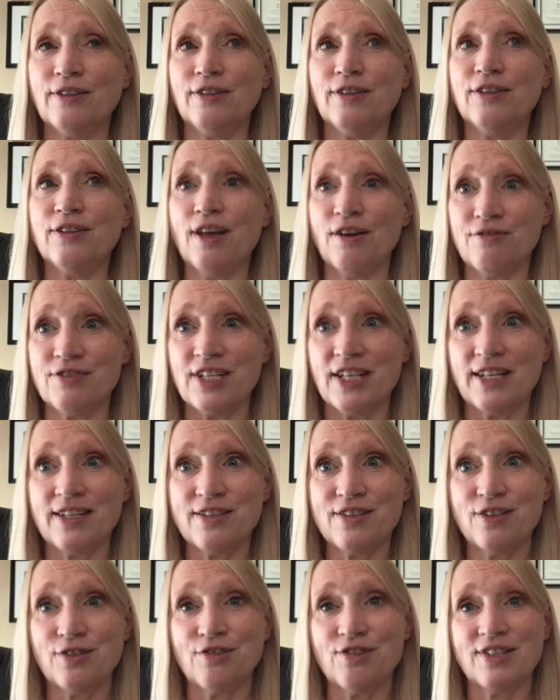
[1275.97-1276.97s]
loved it as
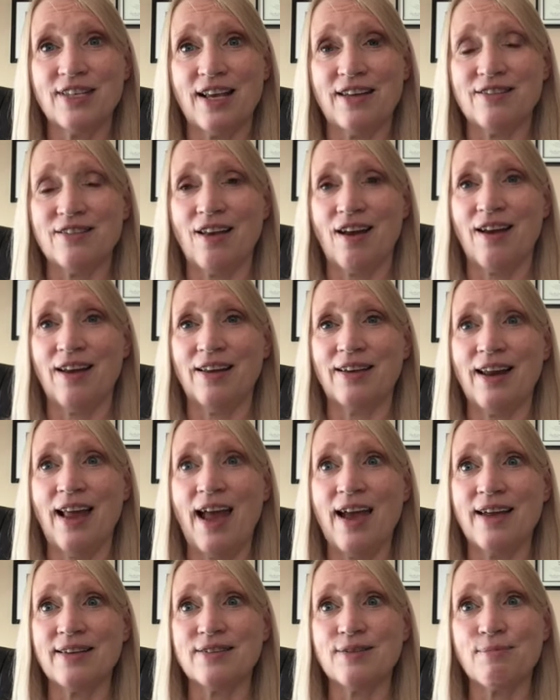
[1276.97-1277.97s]
soon as I saw it and
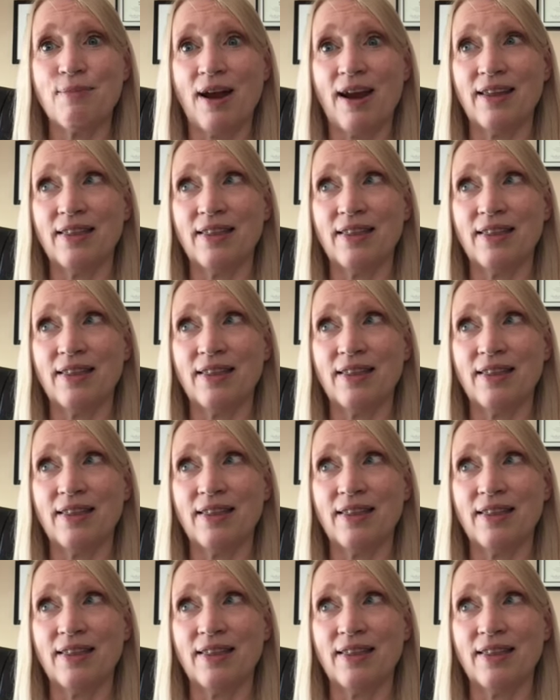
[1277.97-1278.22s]
had to buy